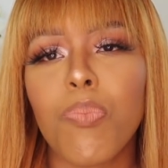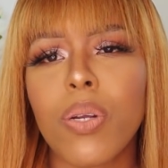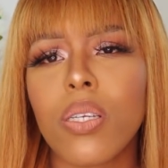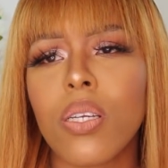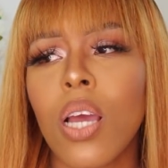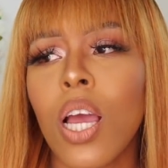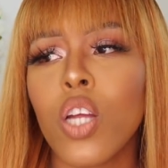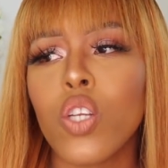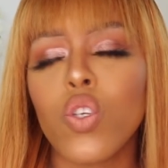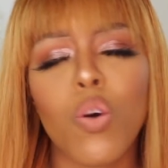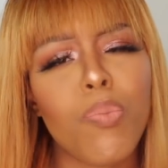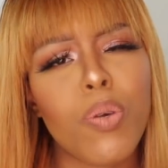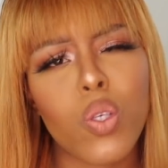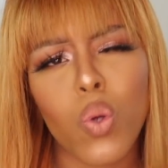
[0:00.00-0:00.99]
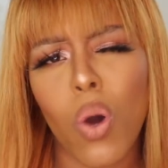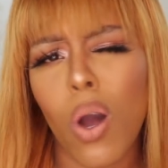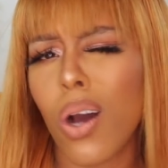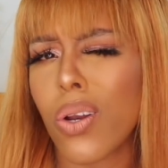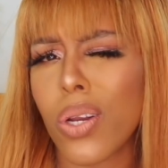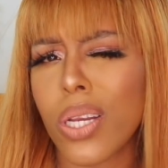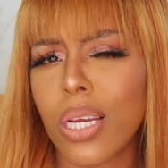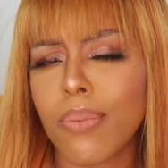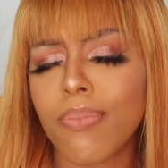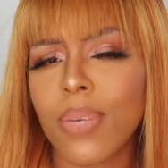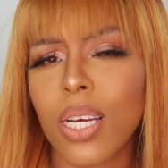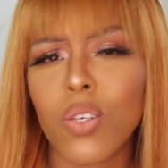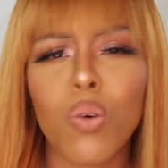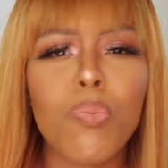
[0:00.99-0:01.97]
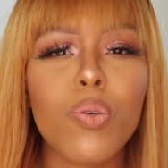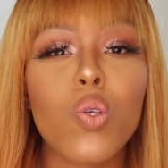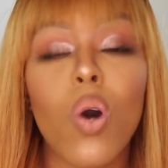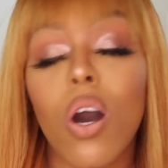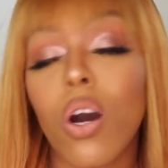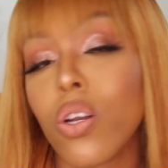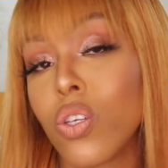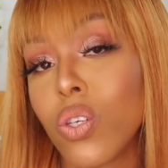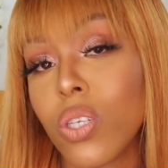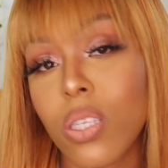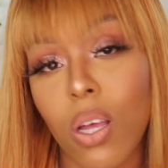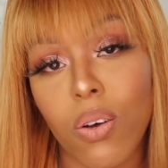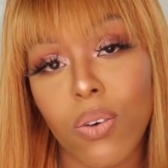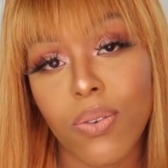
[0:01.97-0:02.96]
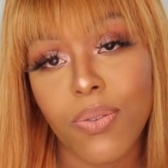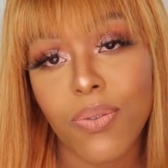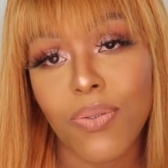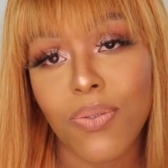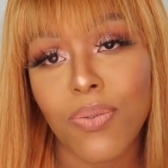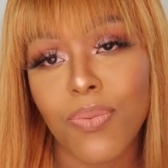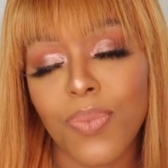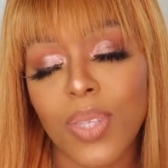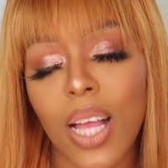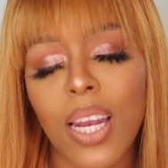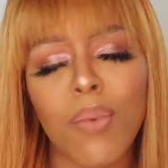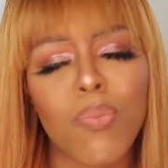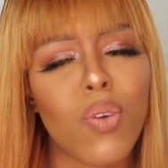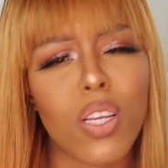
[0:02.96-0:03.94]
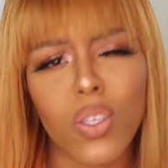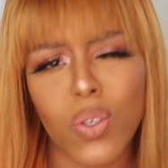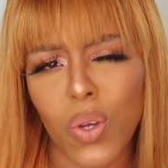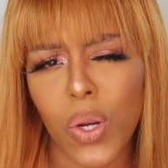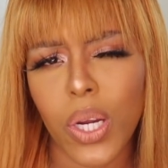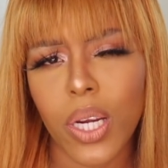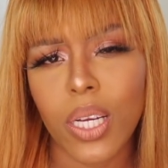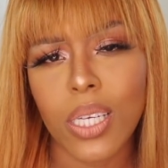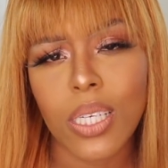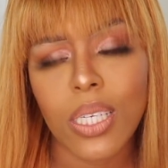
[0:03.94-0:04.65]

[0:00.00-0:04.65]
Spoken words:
But don't be so hard on him, and don't be so hard on yourself. And I'm really sorry.